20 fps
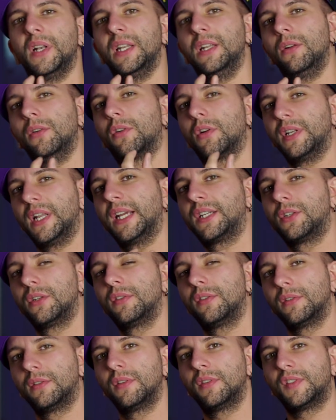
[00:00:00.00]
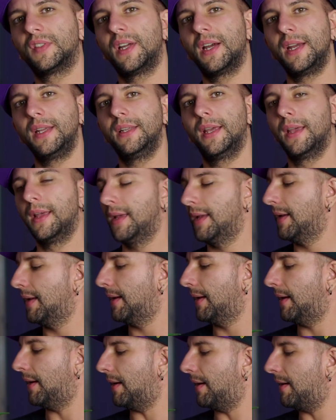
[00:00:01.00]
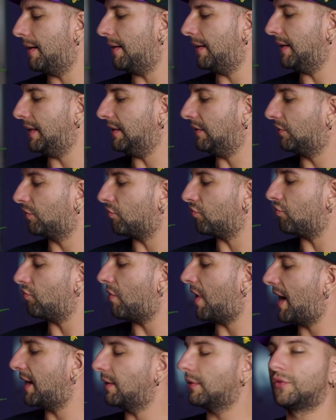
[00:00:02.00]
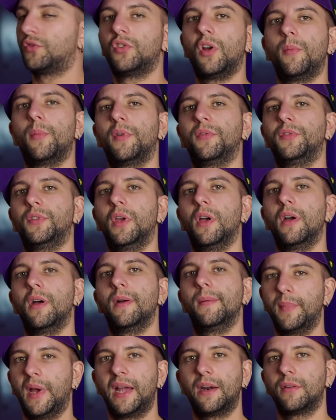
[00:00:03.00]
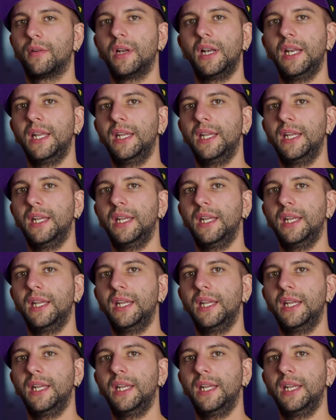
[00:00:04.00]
little connectors on the side, it's right on top of the battery